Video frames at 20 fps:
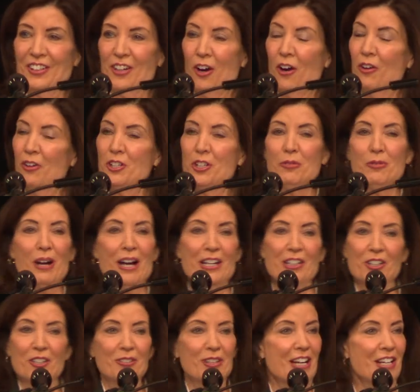Oh, you want
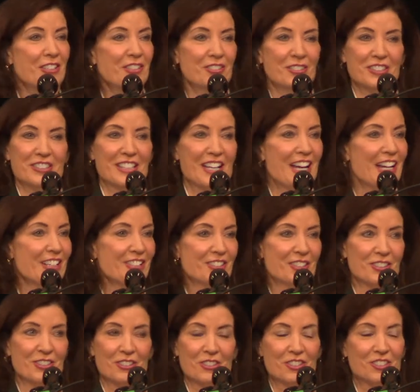her on your side,
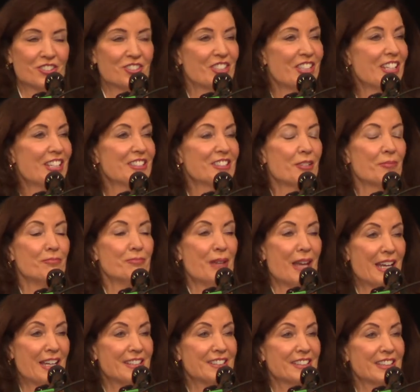too. She is
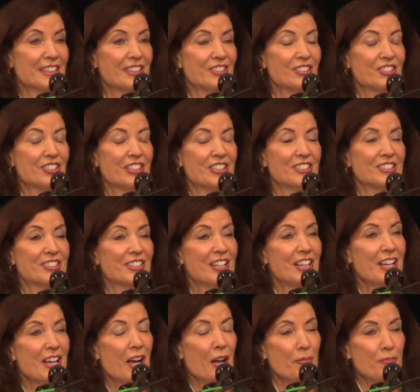amazing. She is
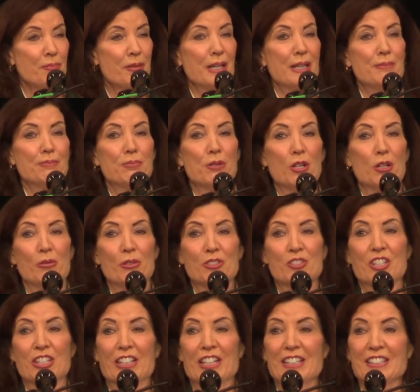a pit bull when
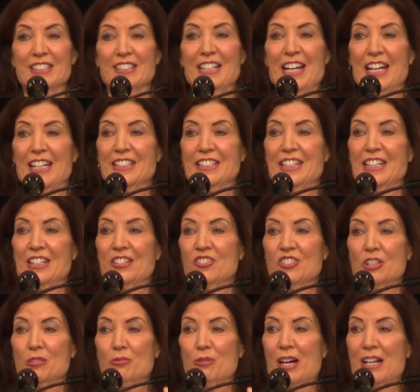she gets an idea and
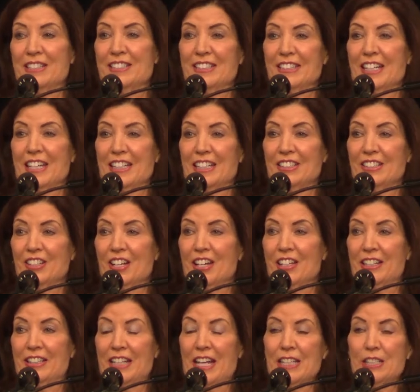she wants to get it
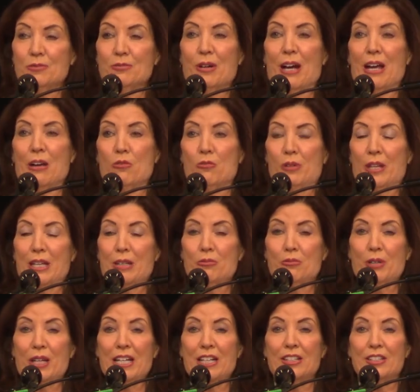done. And that's why we
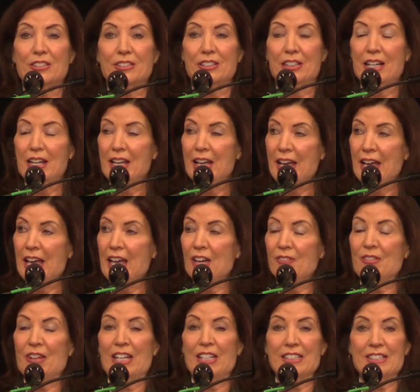will
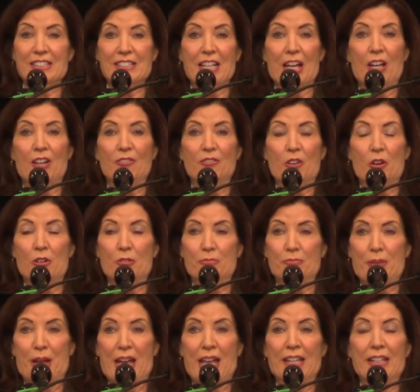have a cell phone
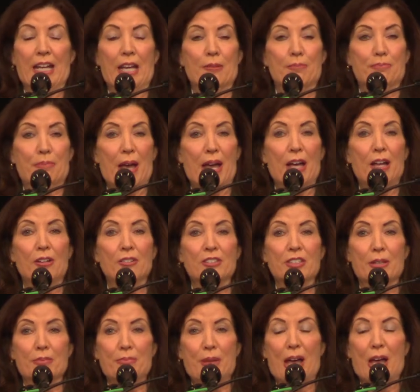ban, a
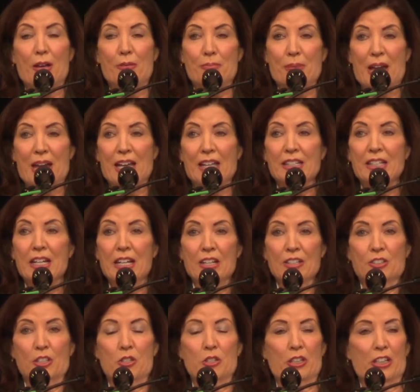bell-to-bell ban,
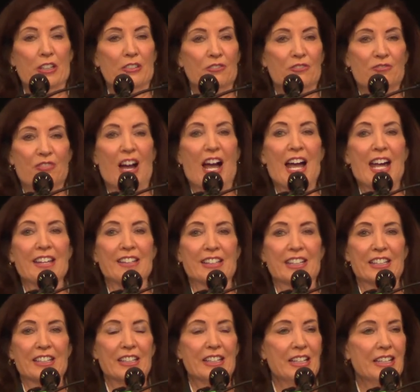so you can finally